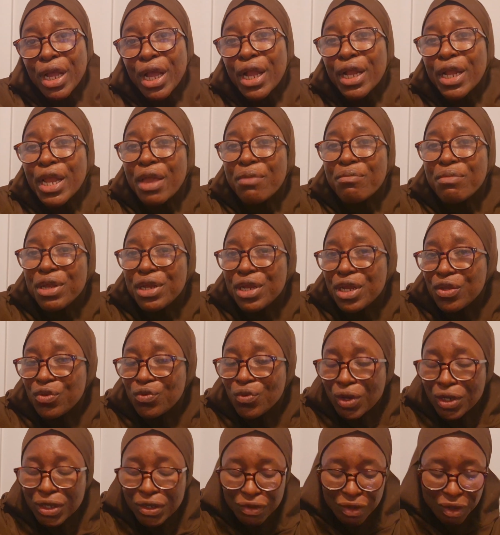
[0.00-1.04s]
let me read
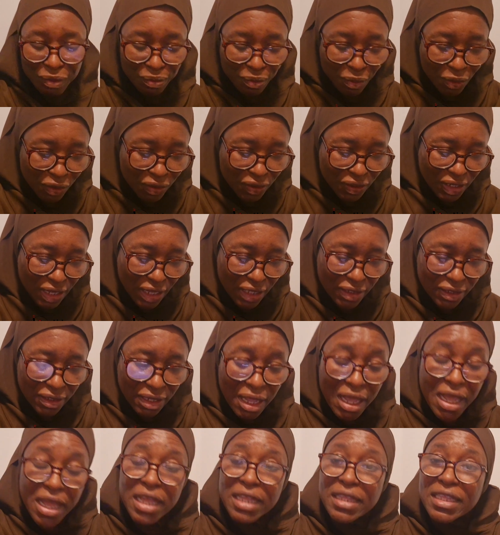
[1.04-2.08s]
what the report says.
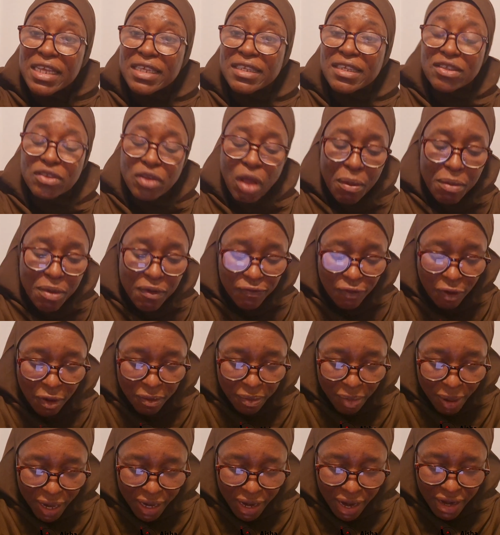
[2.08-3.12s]
This is coming from
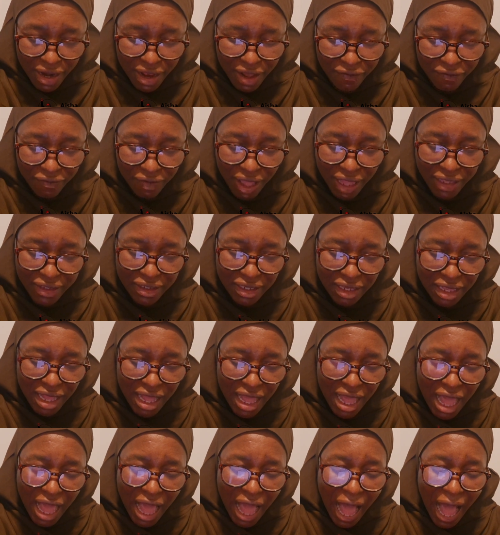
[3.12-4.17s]
Parallel Fact.
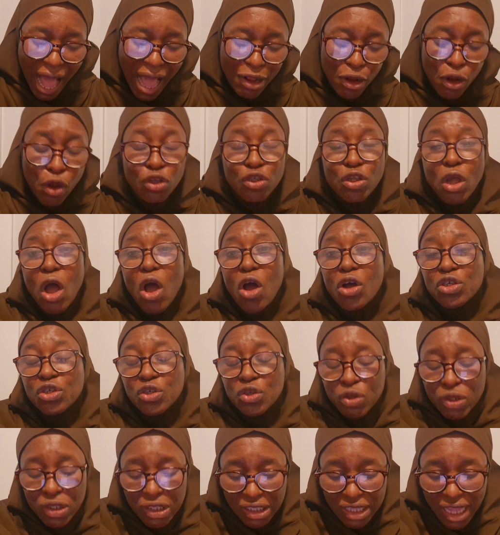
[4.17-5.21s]
An
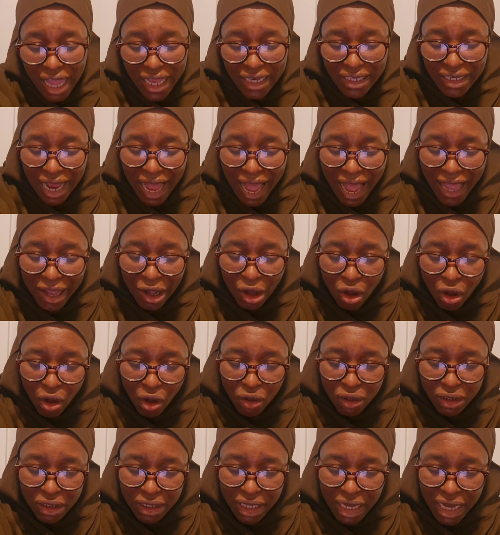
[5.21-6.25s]
Osun State High
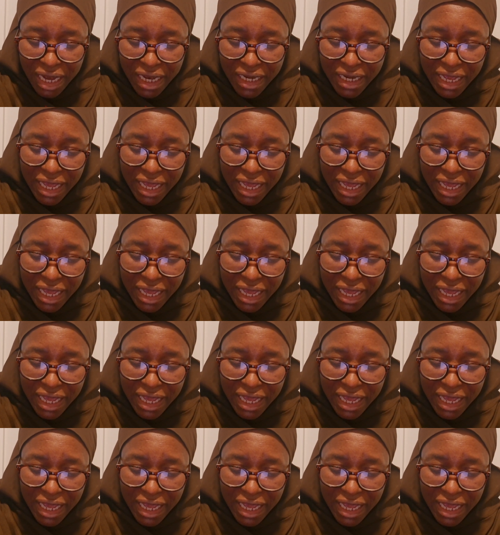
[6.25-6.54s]
Court in